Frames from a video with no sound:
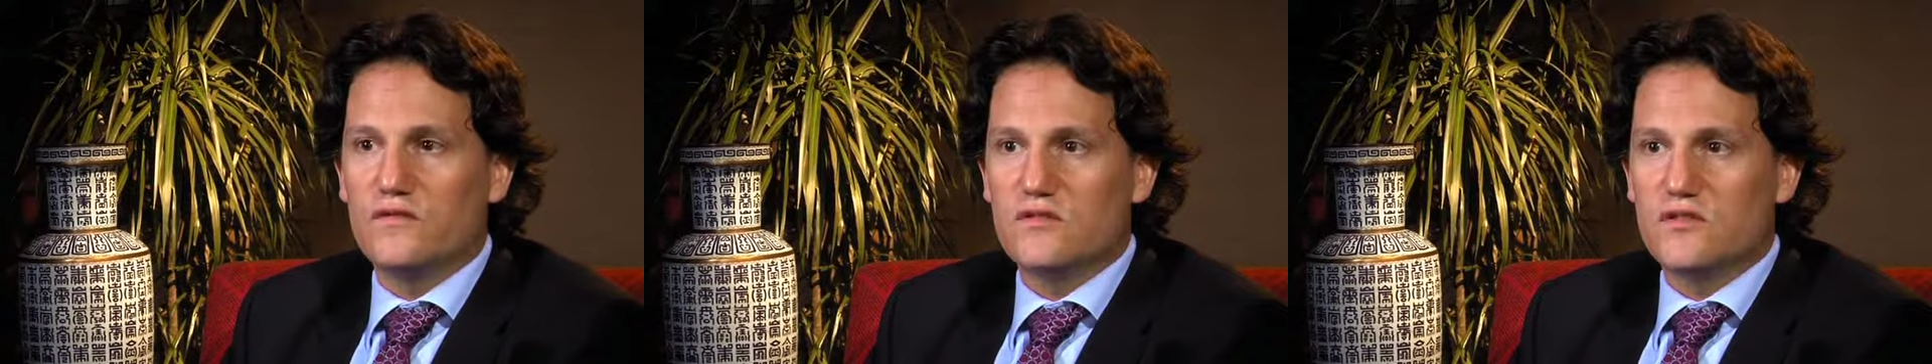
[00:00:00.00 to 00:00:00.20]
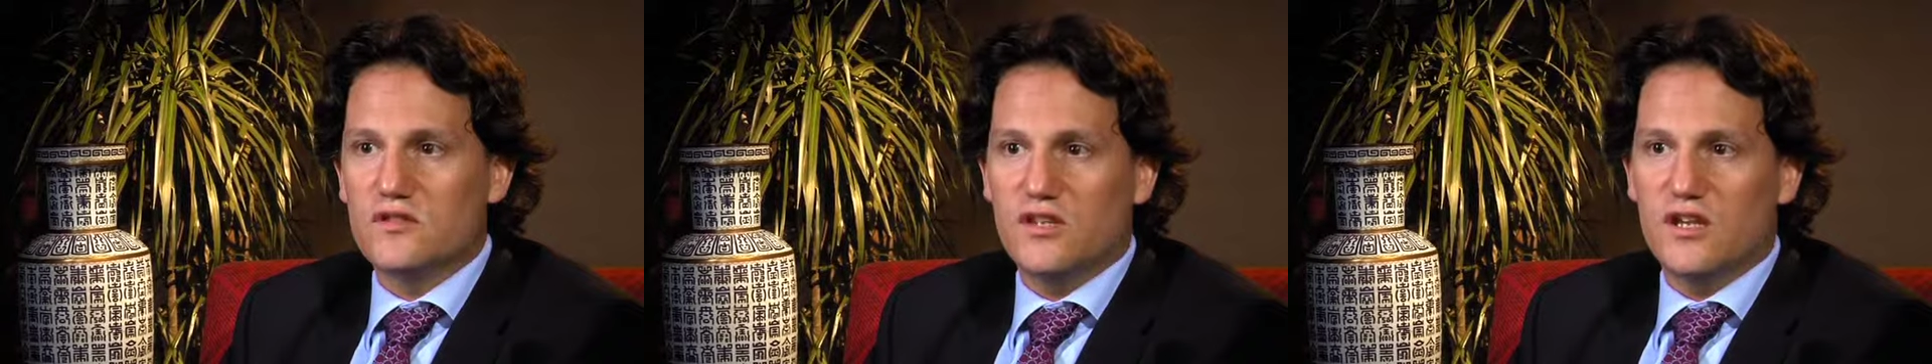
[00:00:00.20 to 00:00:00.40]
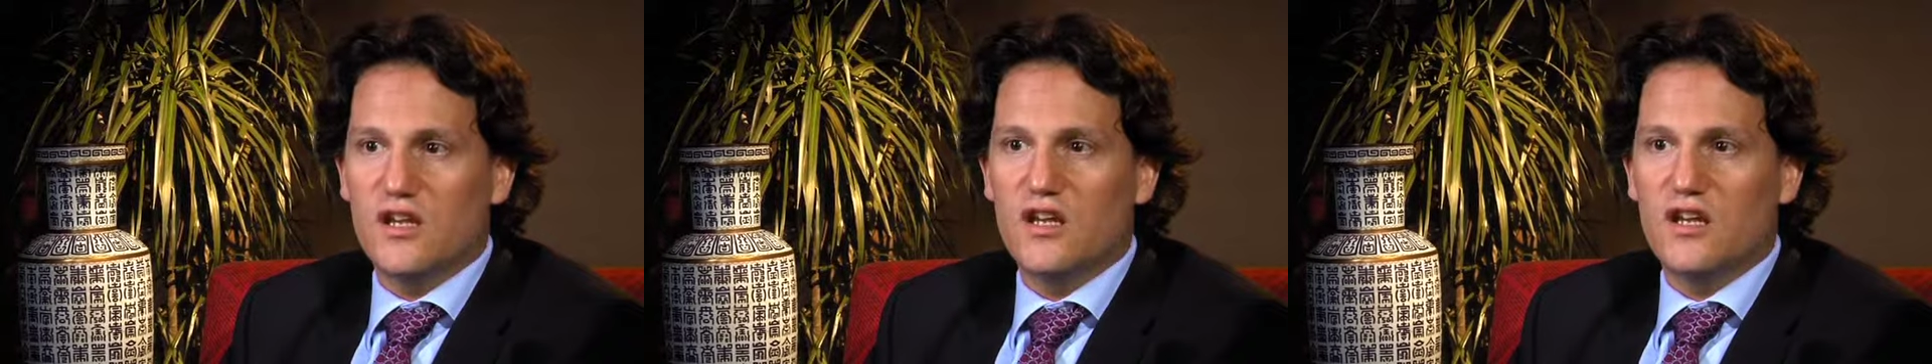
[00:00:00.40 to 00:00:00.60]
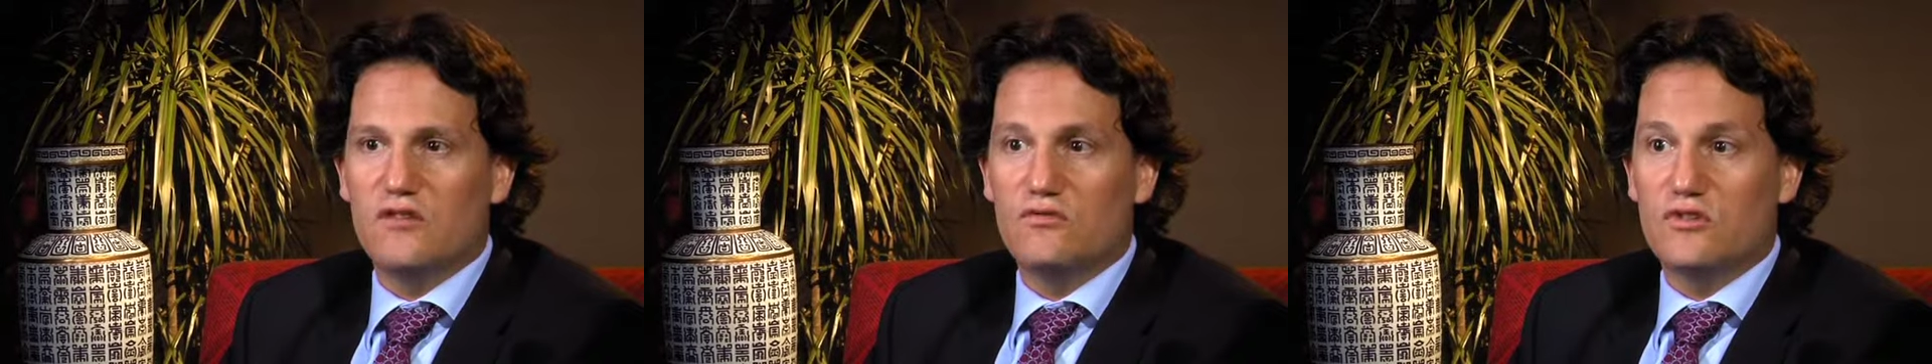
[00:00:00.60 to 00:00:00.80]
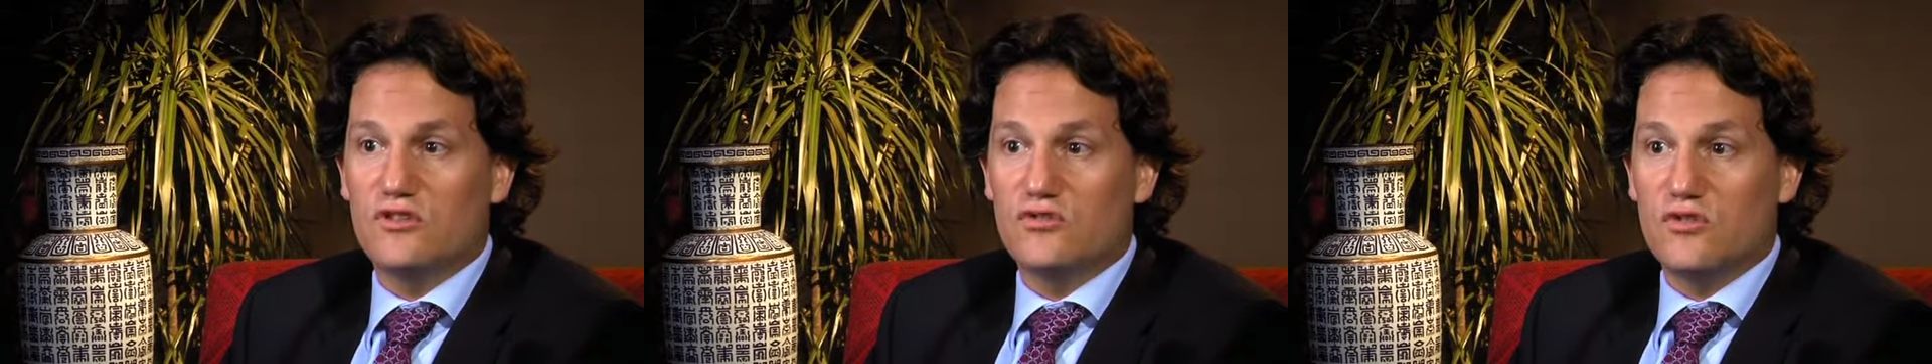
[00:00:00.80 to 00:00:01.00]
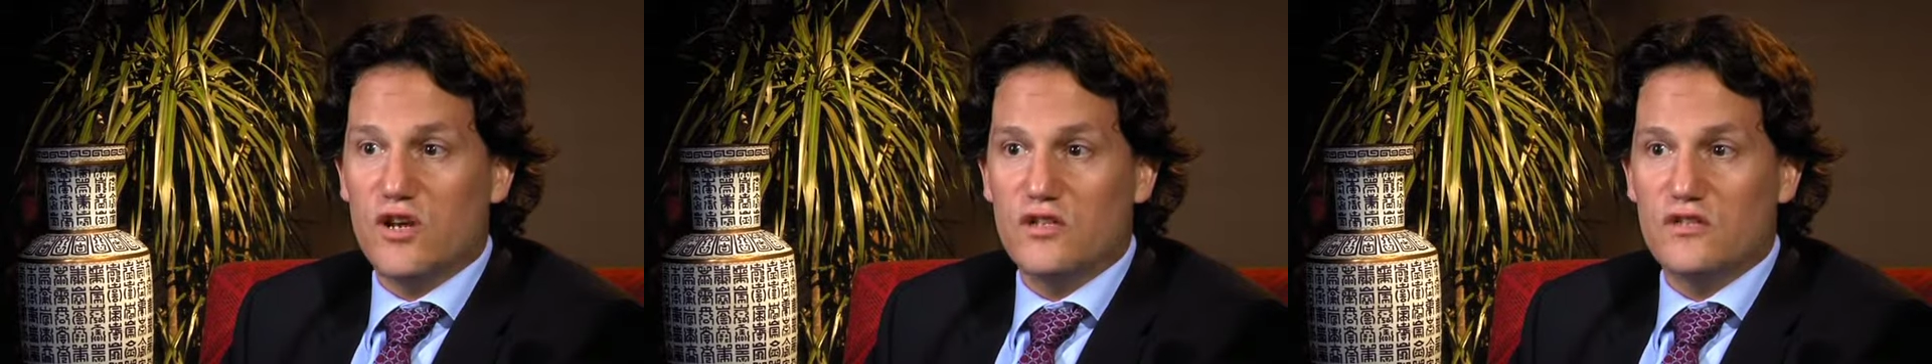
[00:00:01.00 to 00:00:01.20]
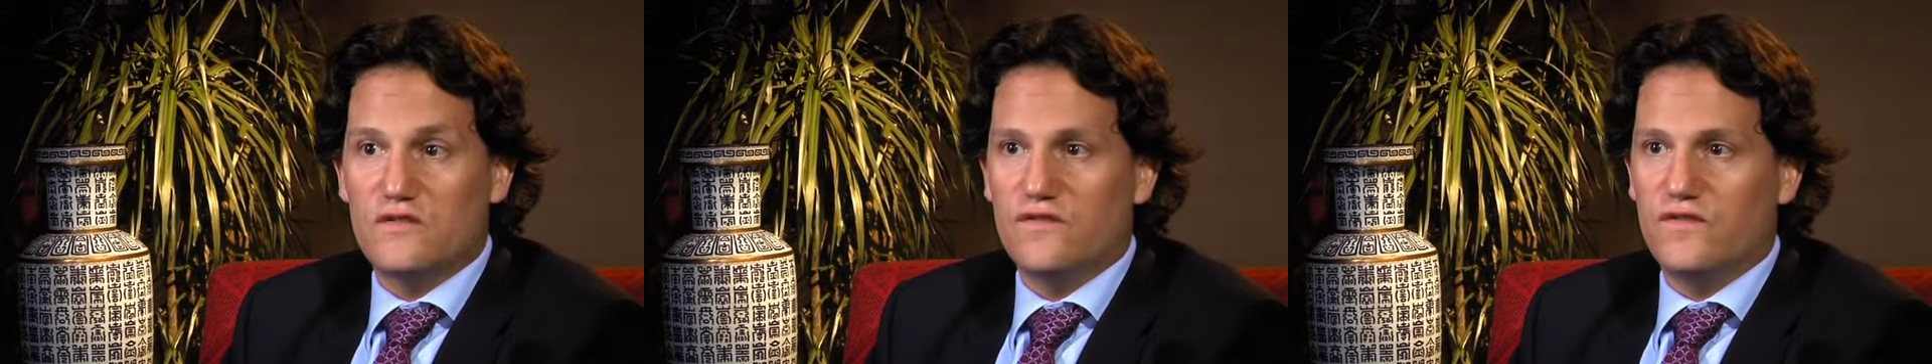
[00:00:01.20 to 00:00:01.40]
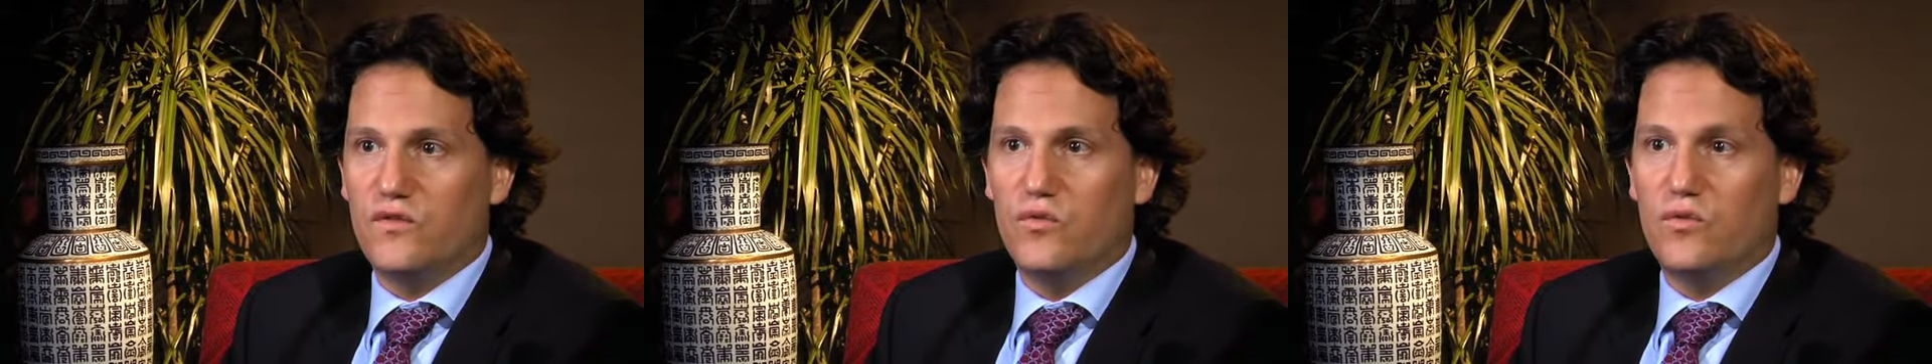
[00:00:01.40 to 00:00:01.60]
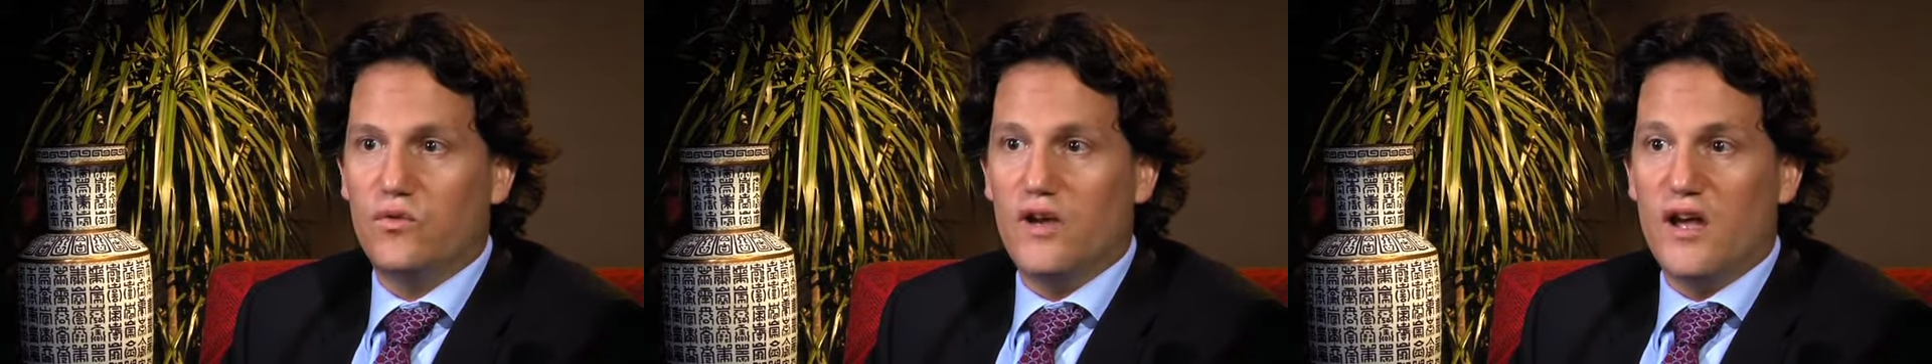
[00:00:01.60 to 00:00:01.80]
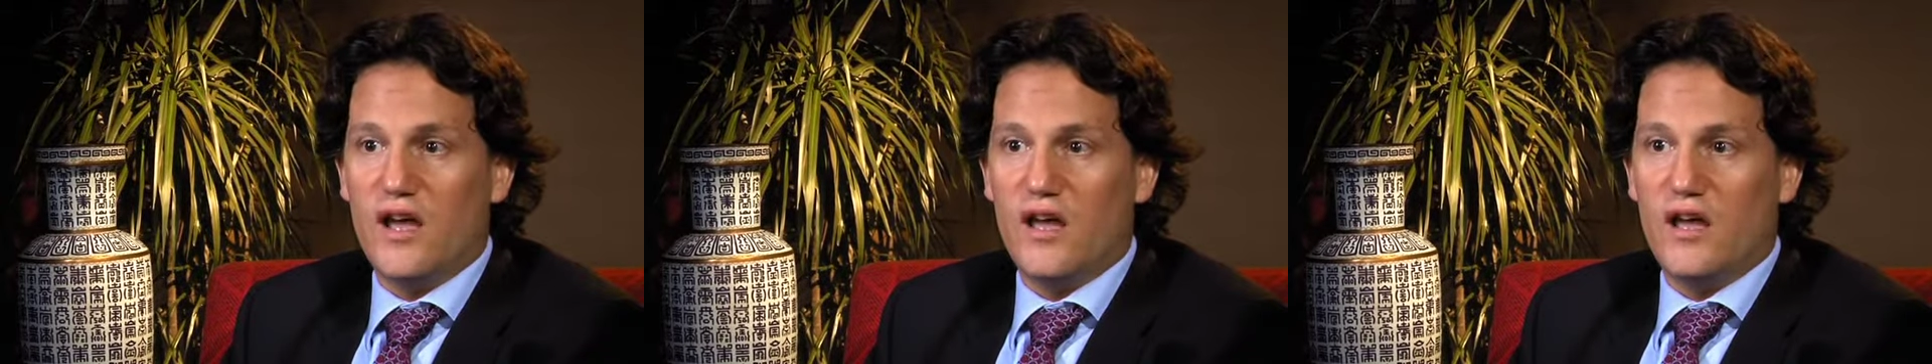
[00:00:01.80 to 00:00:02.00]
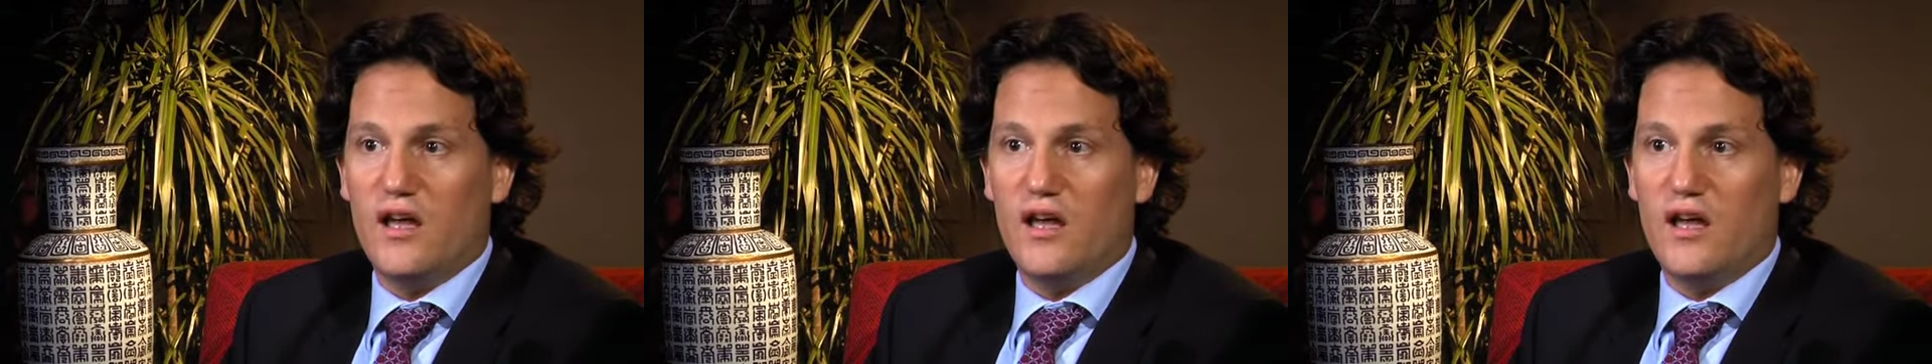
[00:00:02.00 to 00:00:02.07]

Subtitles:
seeking redress for